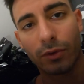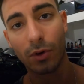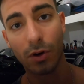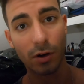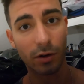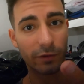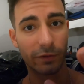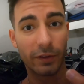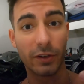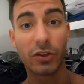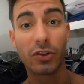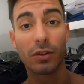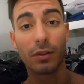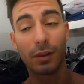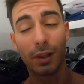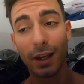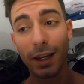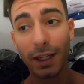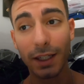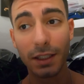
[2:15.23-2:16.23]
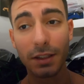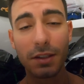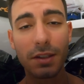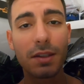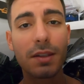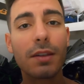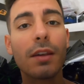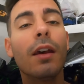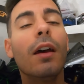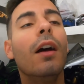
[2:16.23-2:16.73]
artificial
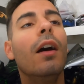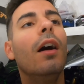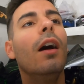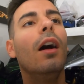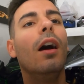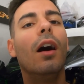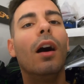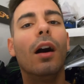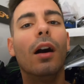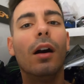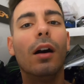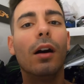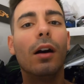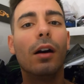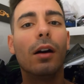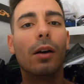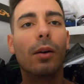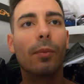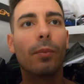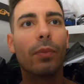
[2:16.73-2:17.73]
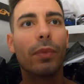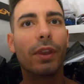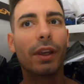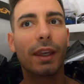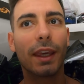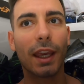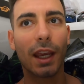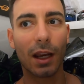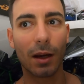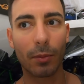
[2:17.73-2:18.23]
lights. The
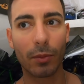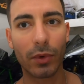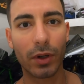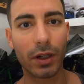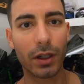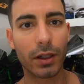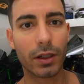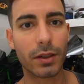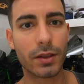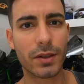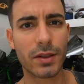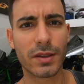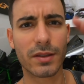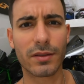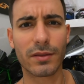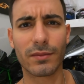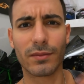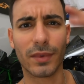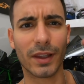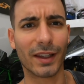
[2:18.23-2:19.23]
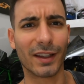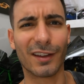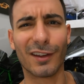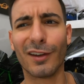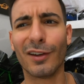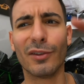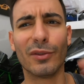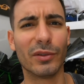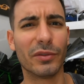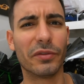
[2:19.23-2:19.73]
camera's like
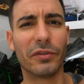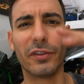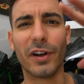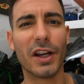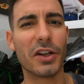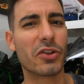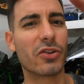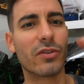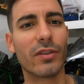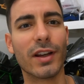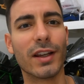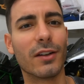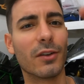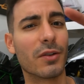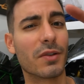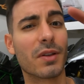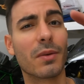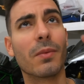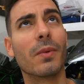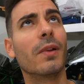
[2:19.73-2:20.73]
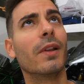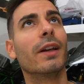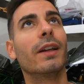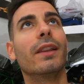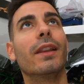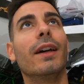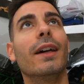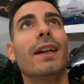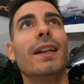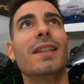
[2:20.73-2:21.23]
refresh rate or something like
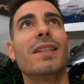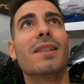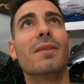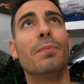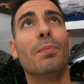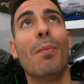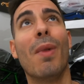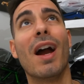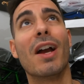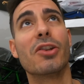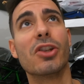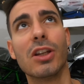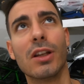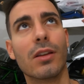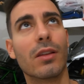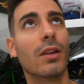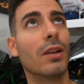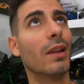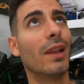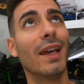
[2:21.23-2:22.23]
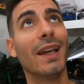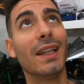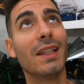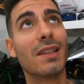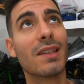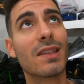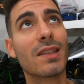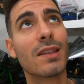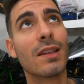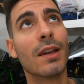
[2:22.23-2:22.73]
that isn't matching the
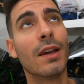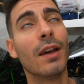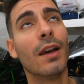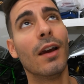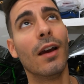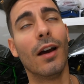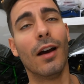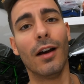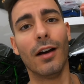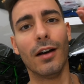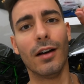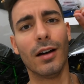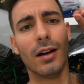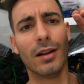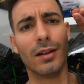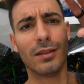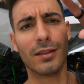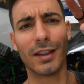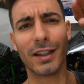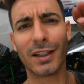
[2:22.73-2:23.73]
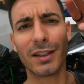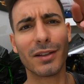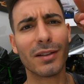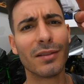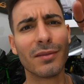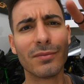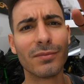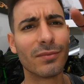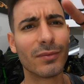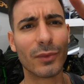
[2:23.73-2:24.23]
lights like
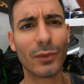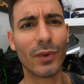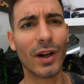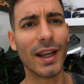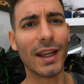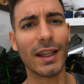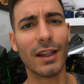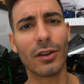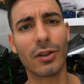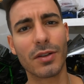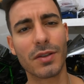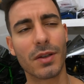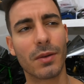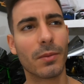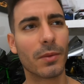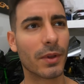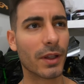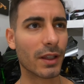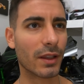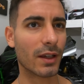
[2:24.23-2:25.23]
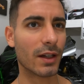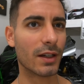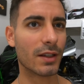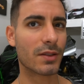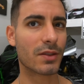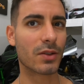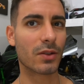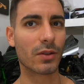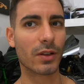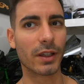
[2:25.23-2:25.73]
rate or something like that,
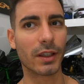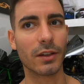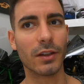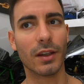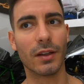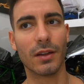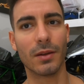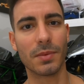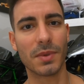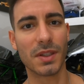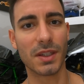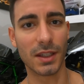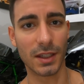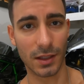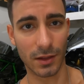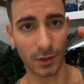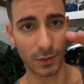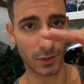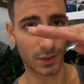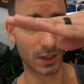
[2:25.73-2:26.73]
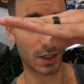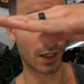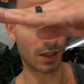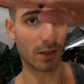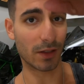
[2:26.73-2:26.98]
so like you end up seeing those kind of